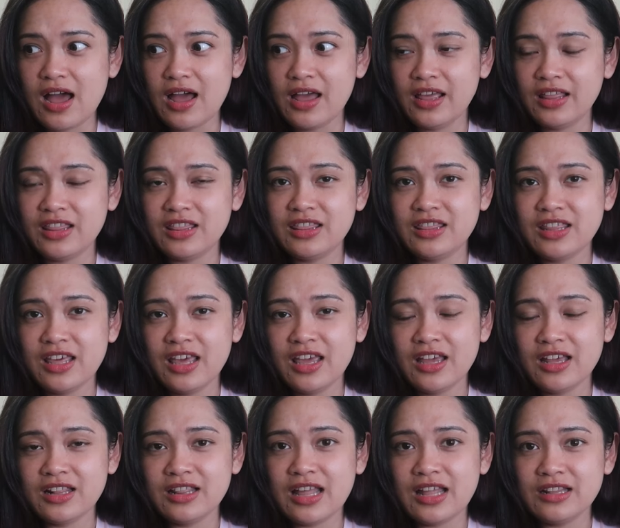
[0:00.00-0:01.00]
I
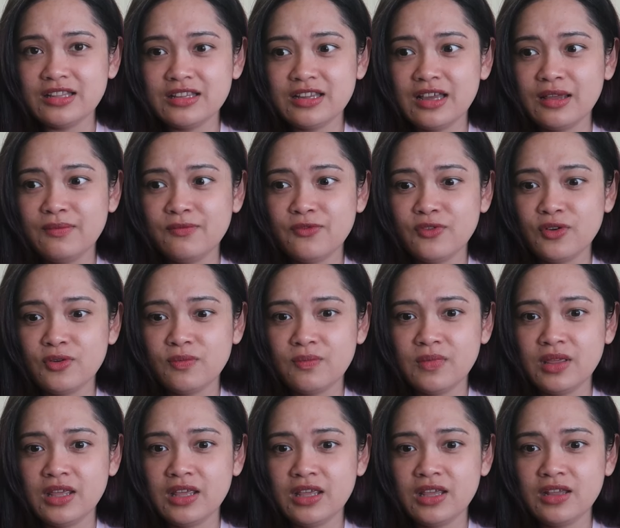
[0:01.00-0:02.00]
think that time for
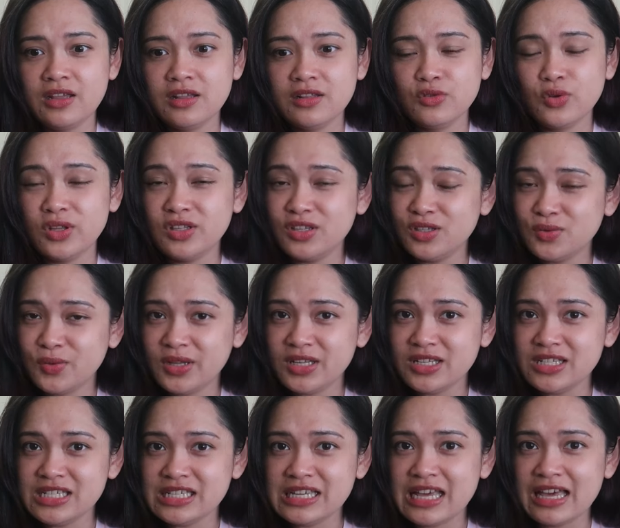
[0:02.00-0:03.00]
me
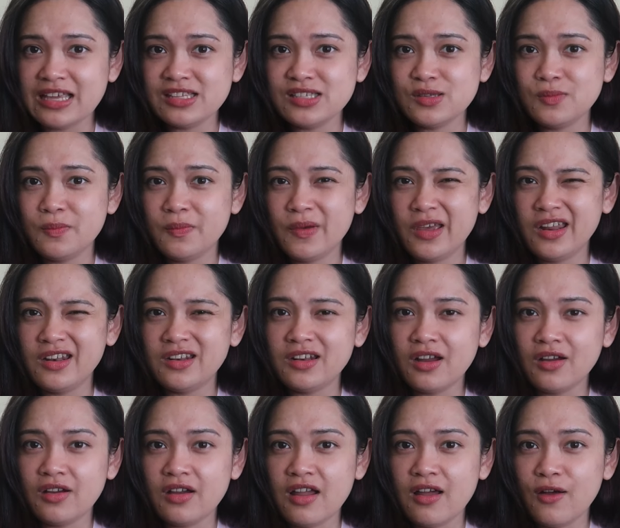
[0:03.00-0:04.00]
2020 I spent
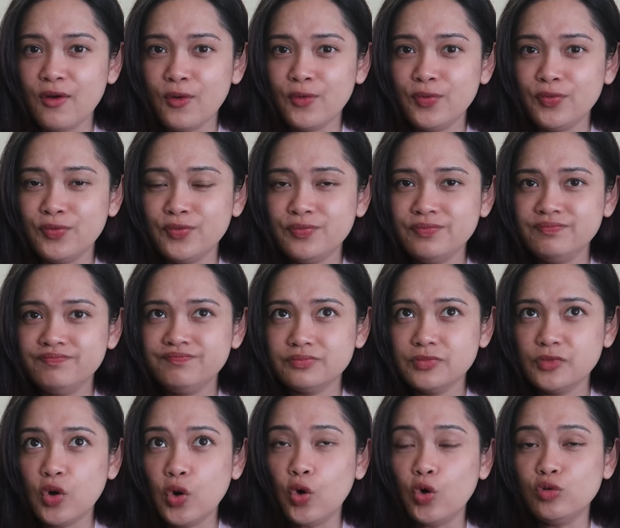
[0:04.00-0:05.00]
around
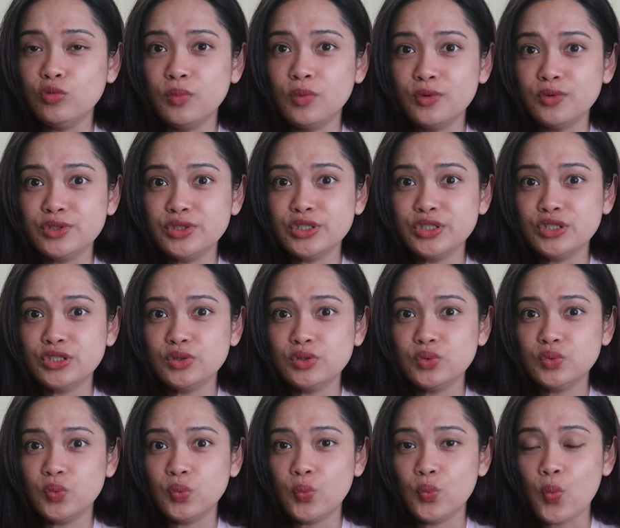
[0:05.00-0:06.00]
almost
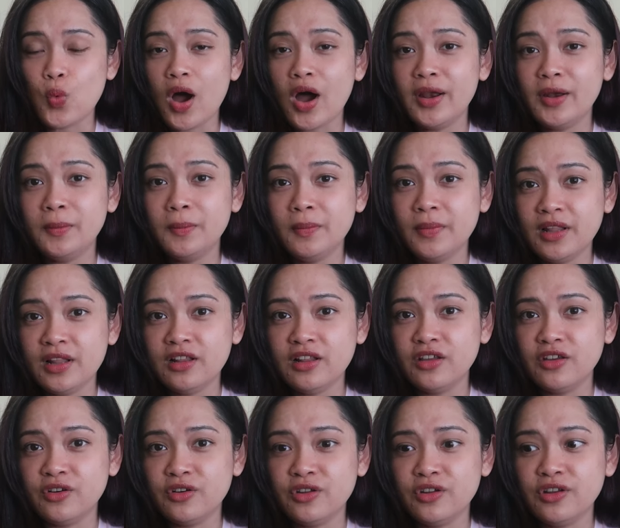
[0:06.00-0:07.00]
1
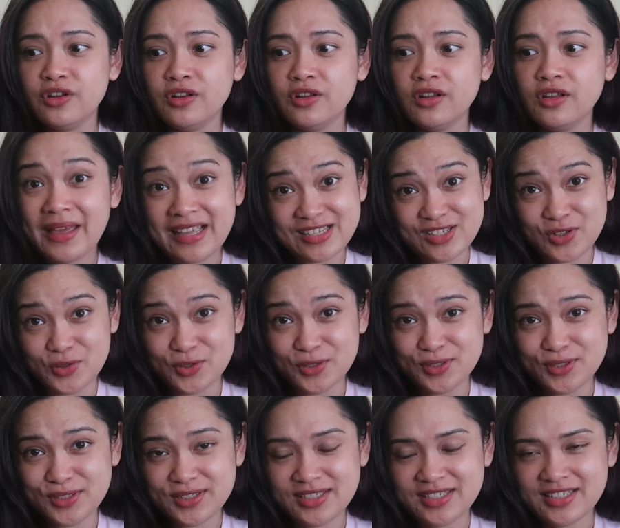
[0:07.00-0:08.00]
million
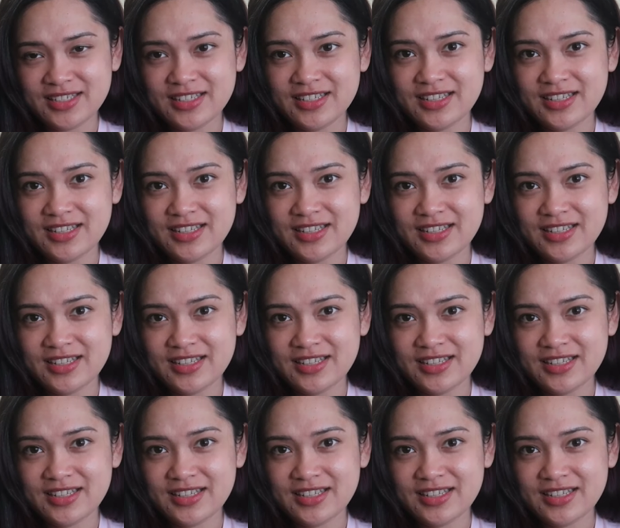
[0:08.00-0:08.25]
pesos